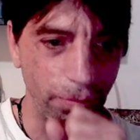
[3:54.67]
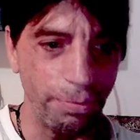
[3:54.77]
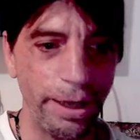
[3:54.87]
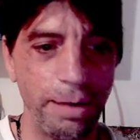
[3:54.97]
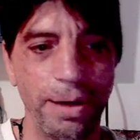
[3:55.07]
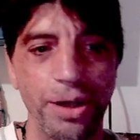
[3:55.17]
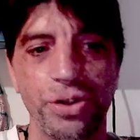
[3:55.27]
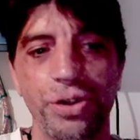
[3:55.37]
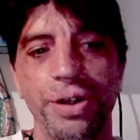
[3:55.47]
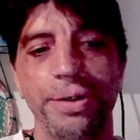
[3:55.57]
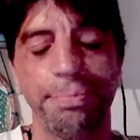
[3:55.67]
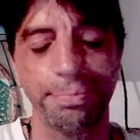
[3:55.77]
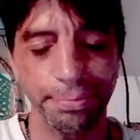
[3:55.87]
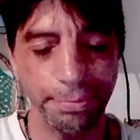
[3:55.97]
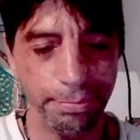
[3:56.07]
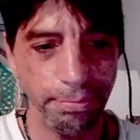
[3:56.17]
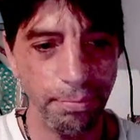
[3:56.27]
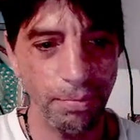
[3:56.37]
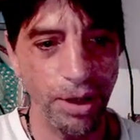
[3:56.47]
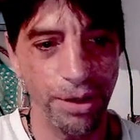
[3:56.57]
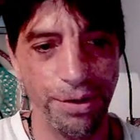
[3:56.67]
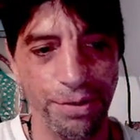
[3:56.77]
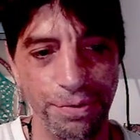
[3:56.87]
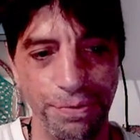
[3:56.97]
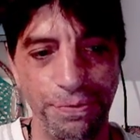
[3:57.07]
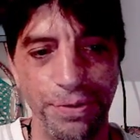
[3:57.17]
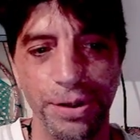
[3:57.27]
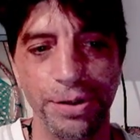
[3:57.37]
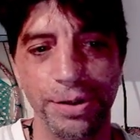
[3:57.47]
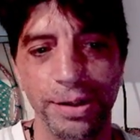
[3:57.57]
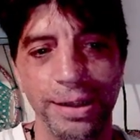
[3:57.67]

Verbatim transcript: very much um, feel